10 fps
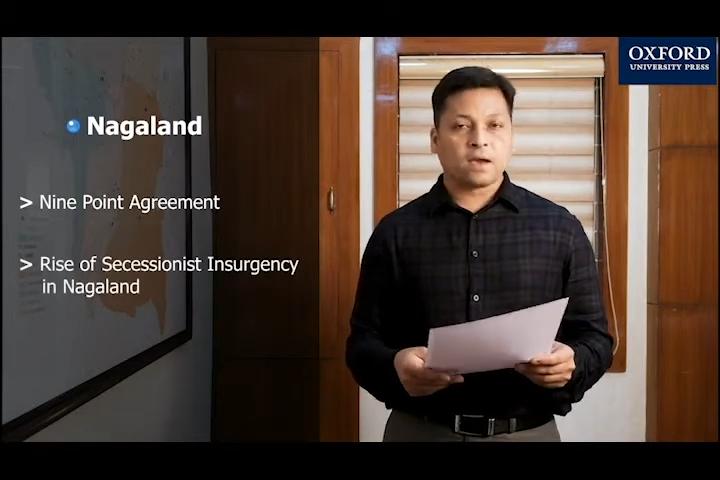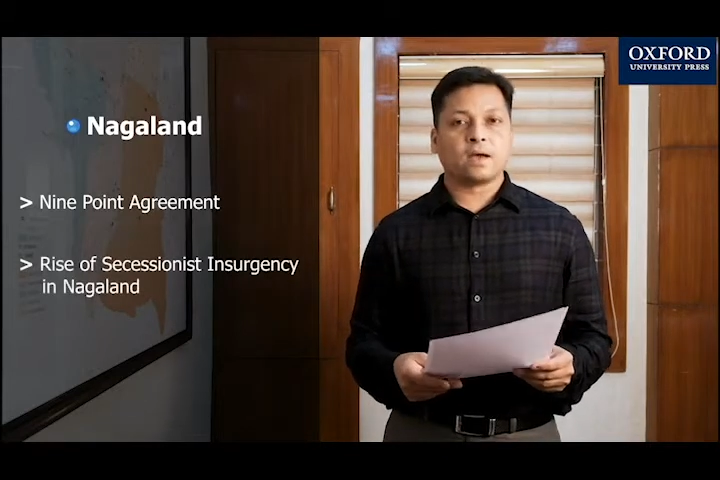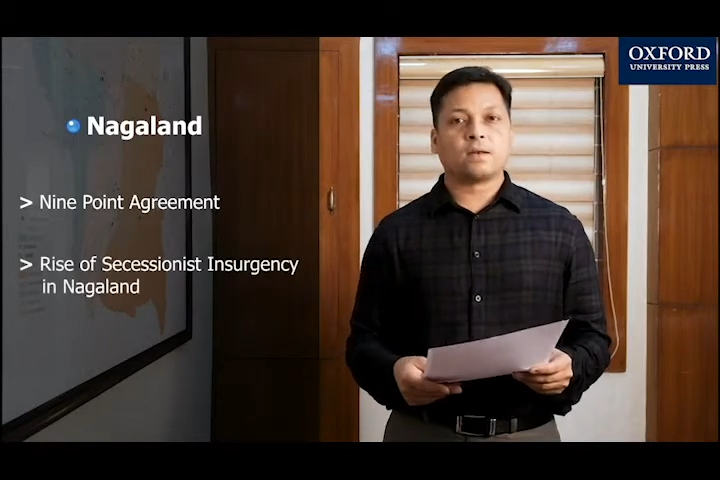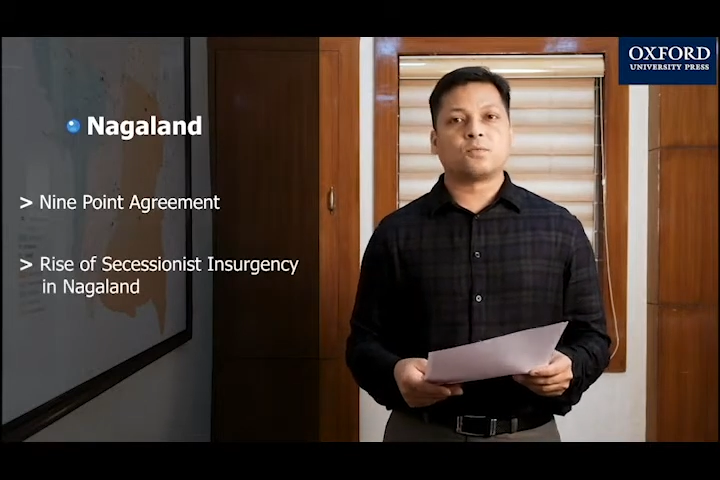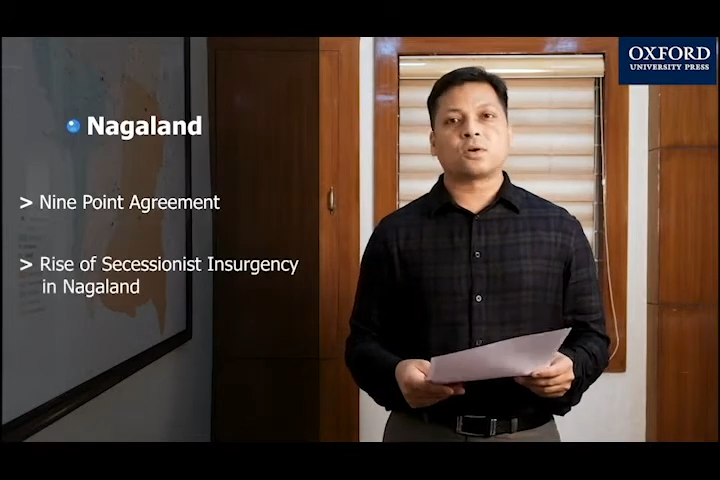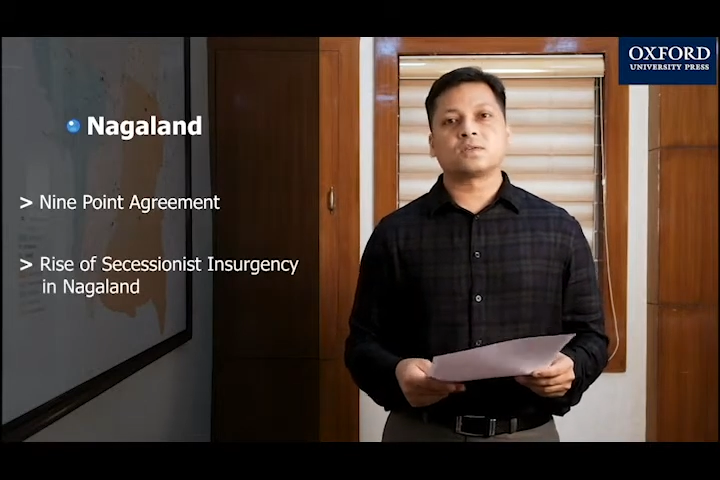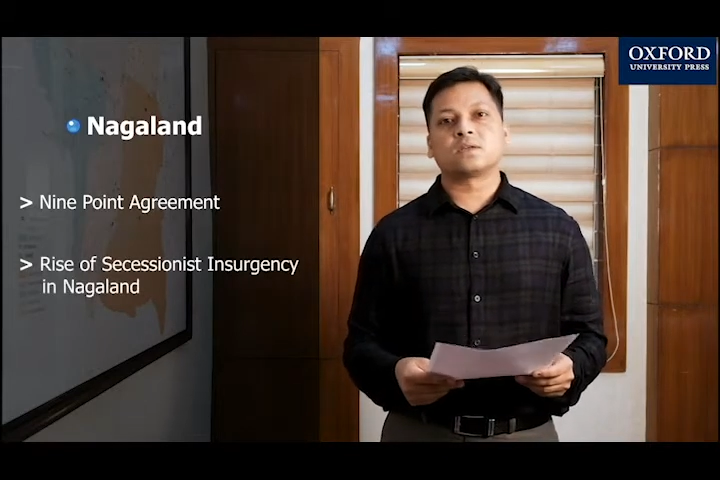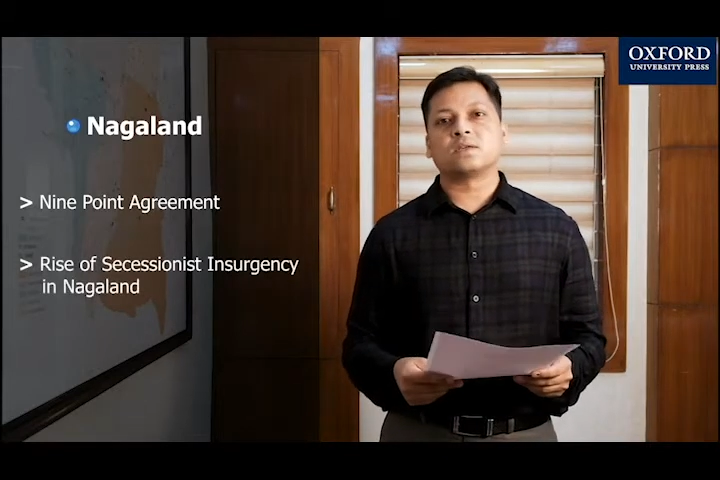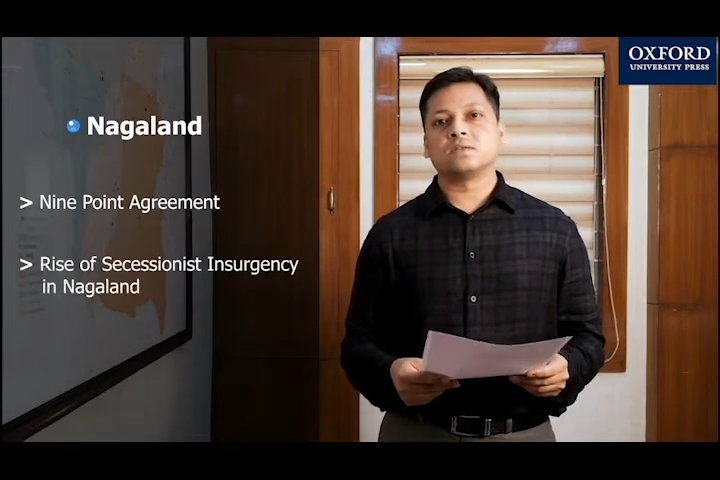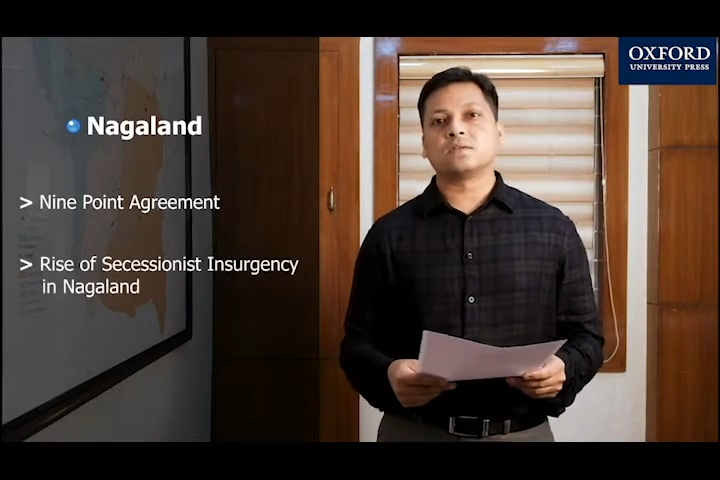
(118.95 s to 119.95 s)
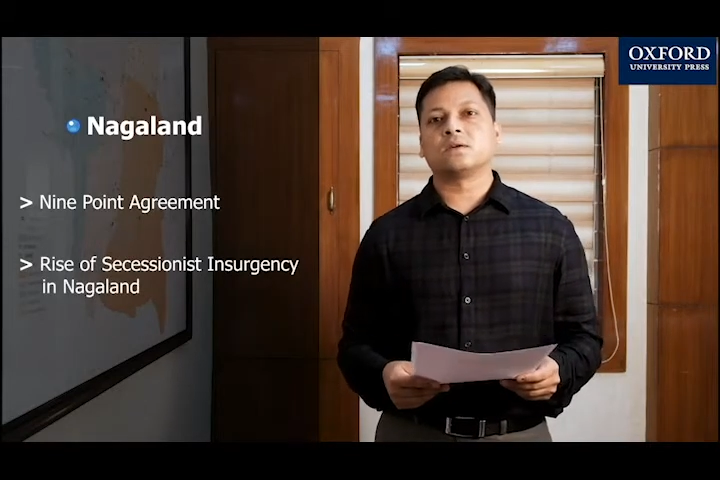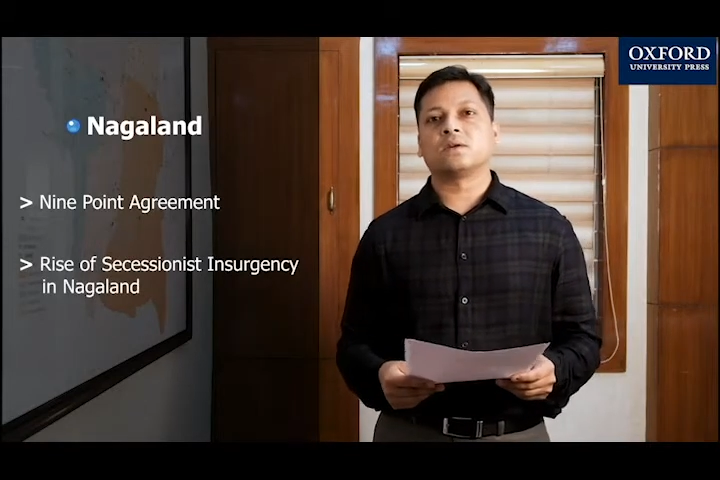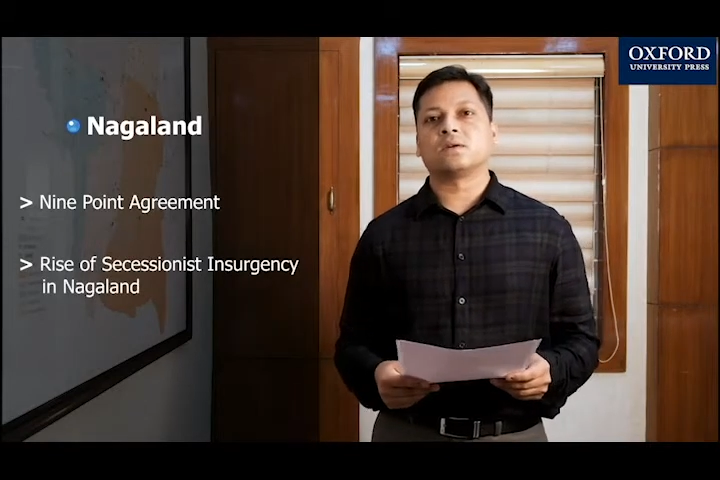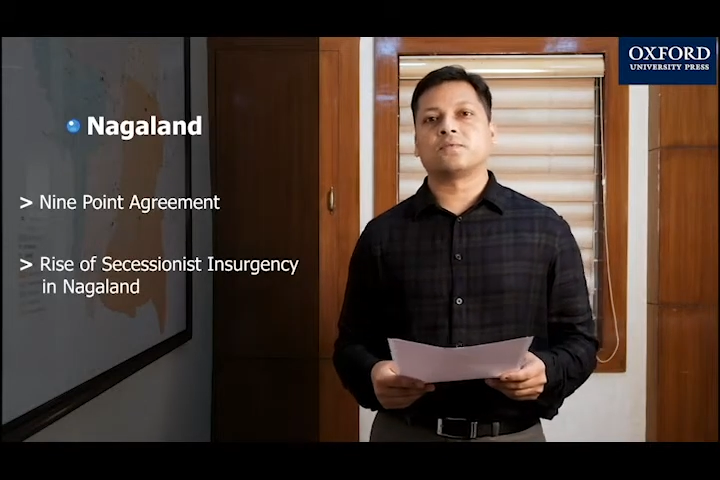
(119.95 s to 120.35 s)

and what is the recent